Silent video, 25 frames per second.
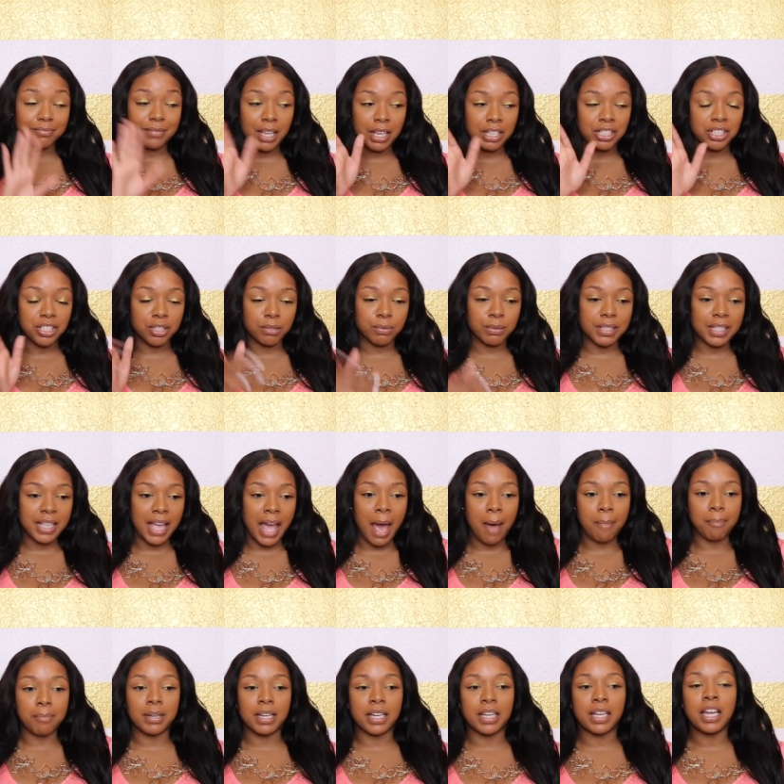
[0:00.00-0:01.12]
It just wasn't
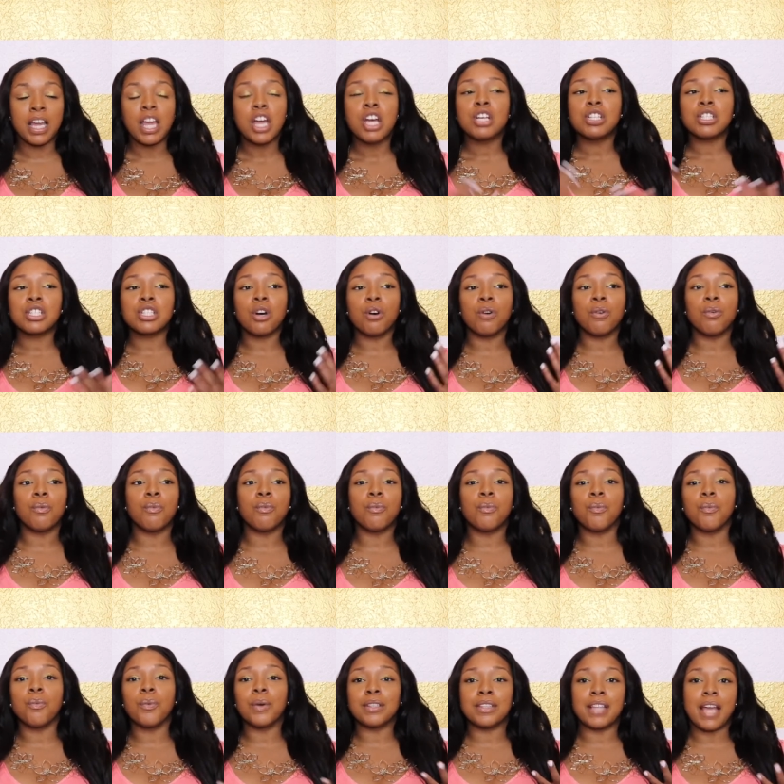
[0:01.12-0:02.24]
happening. So
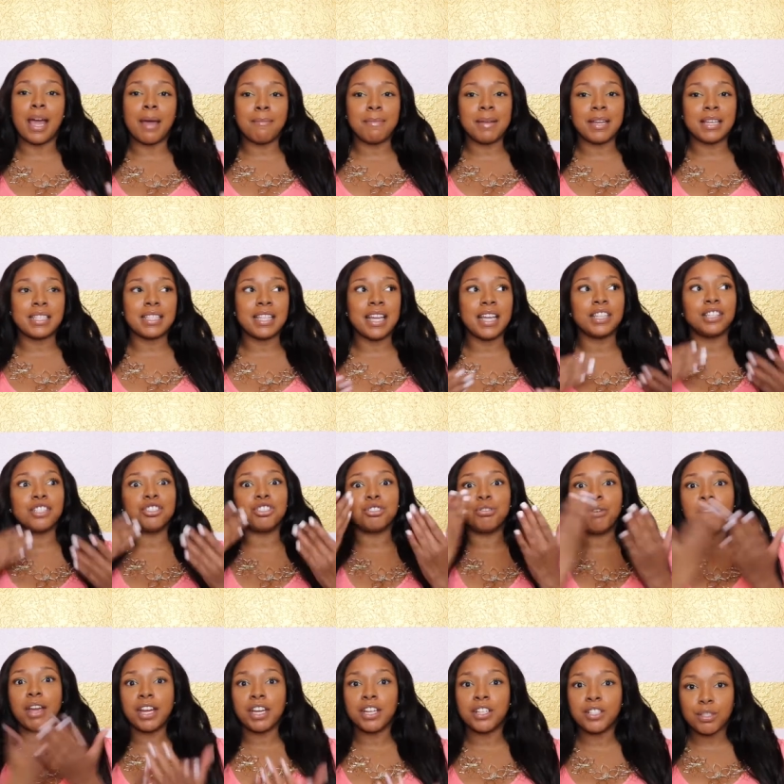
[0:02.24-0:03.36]
with that being said, the
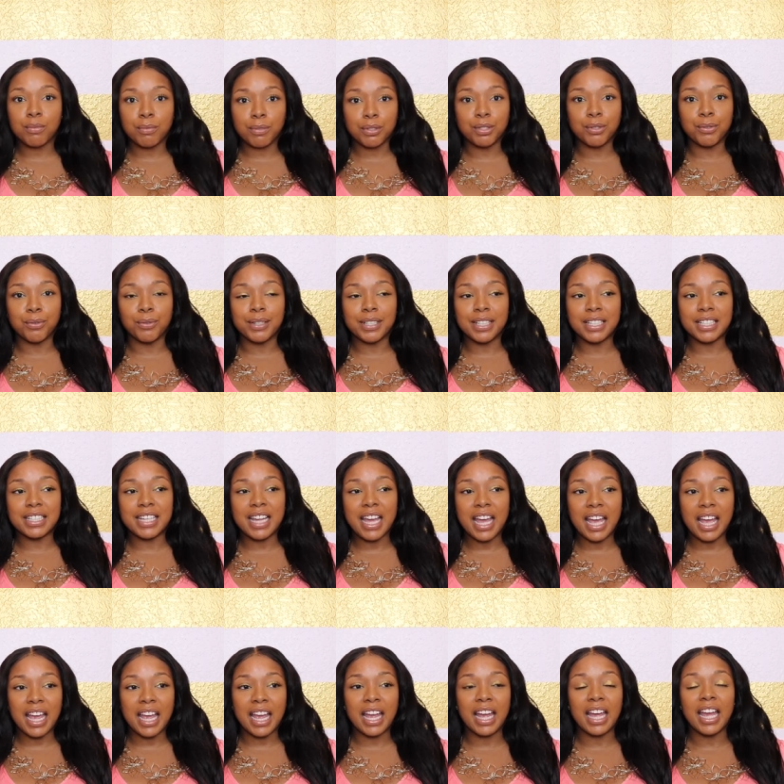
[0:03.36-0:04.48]
trainings we're doing
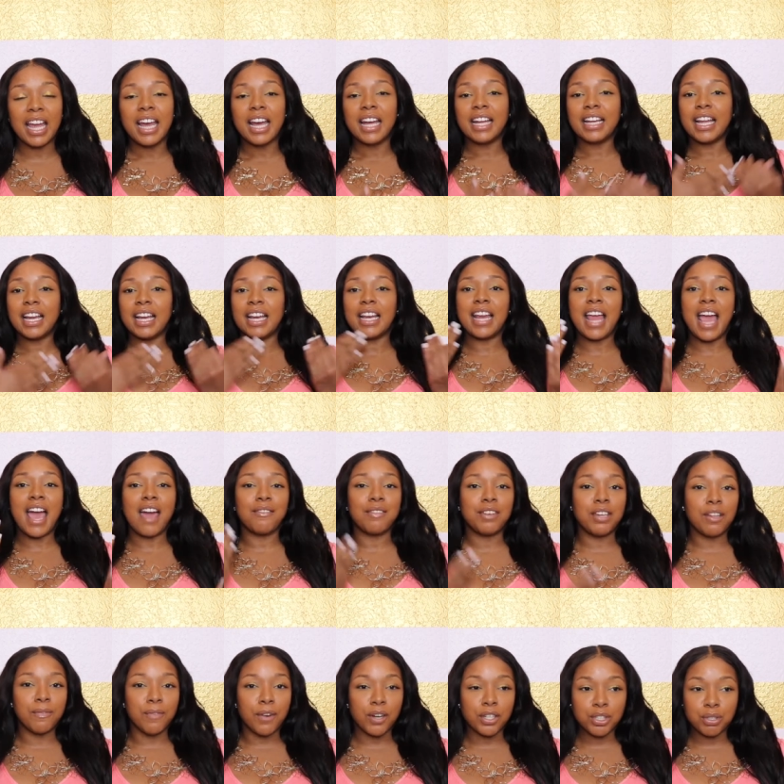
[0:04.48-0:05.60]
today, they didn't have any
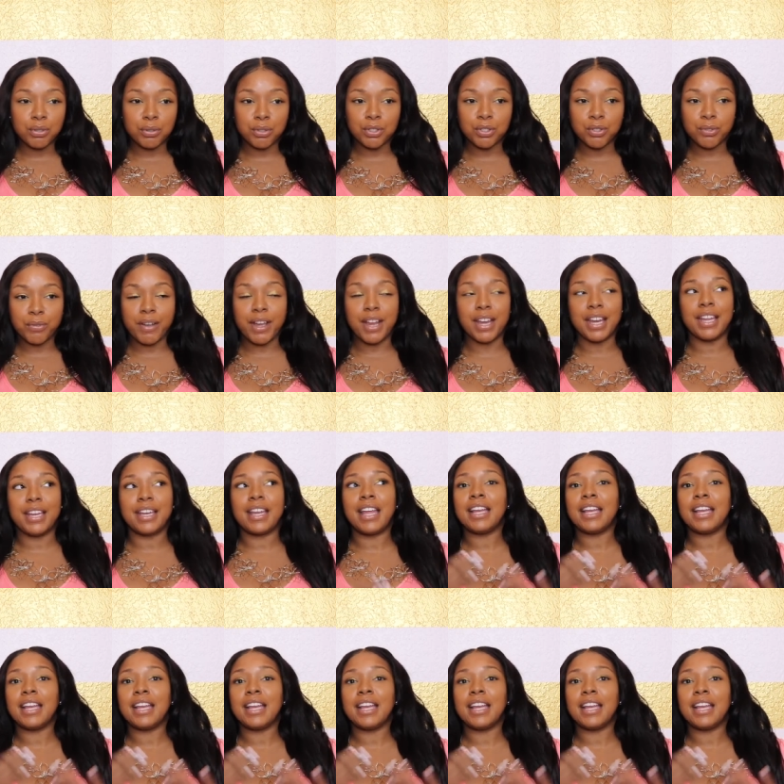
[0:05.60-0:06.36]
virtual training.